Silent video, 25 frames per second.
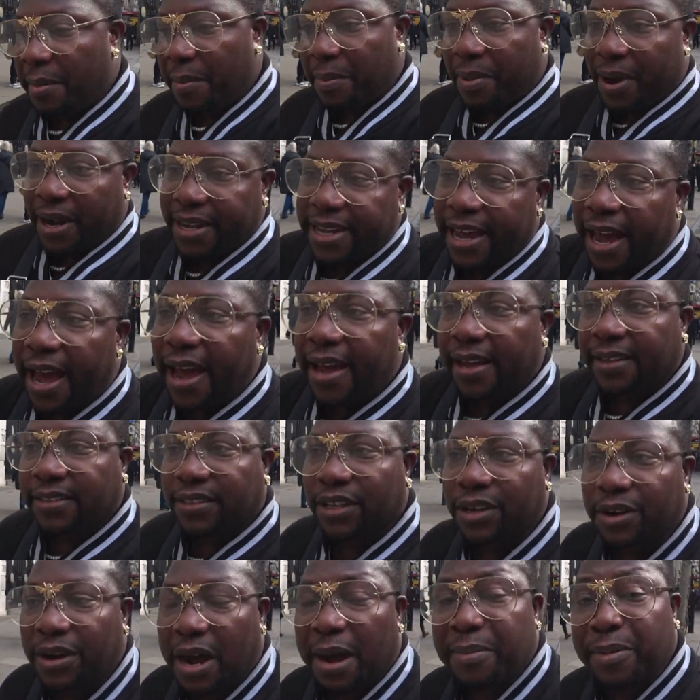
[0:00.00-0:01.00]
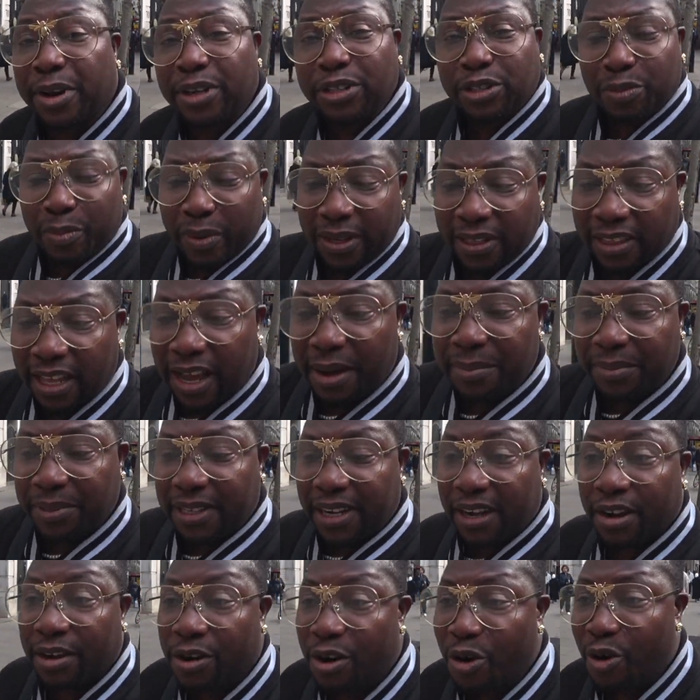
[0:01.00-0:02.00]
But yeah, so I'm going to meet them.
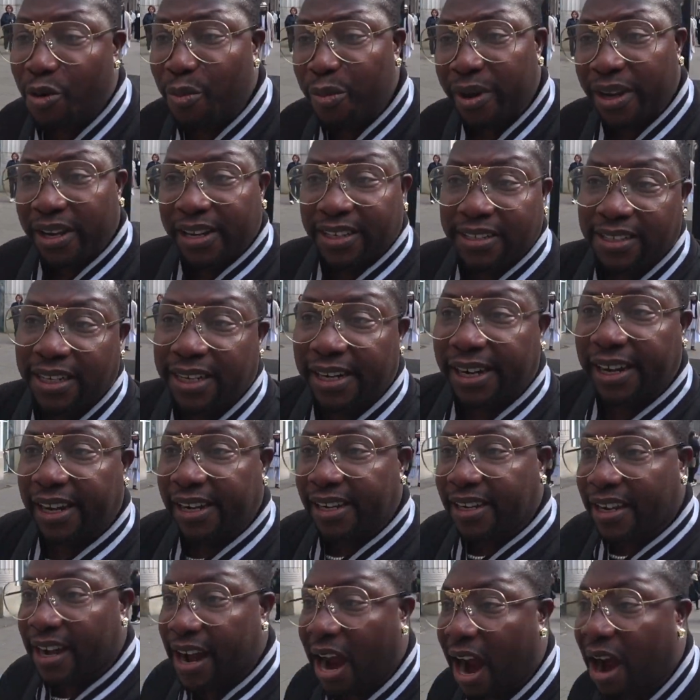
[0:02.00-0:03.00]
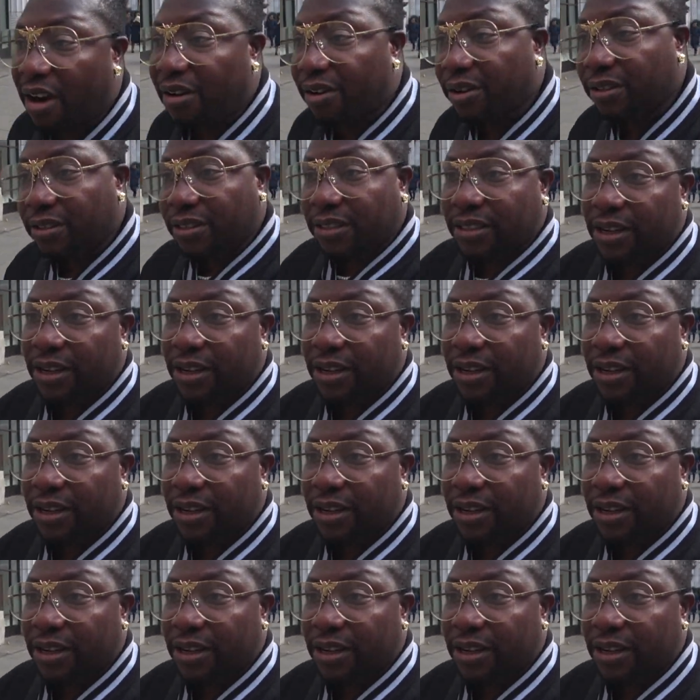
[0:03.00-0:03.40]
They call me, they say they're in the Harrods.